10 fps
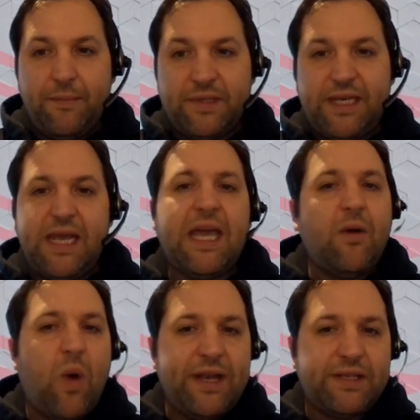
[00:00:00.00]

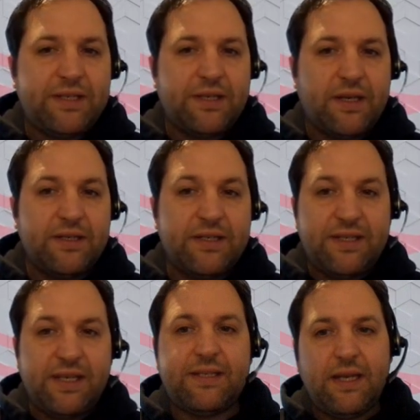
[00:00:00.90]
seeking ways to
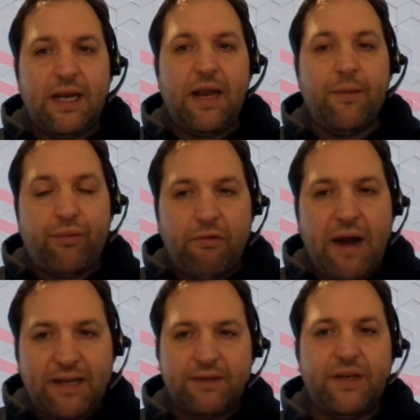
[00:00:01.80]
consistently and
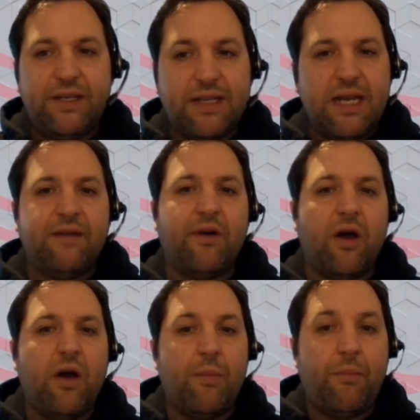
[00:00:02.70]
proactively
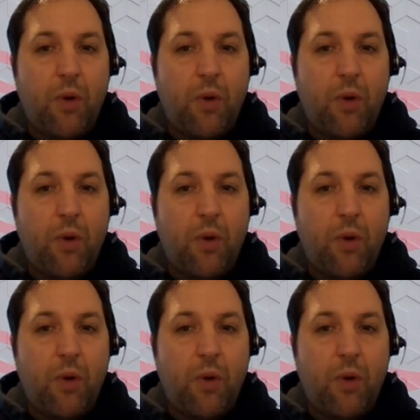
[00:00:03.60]
deliver a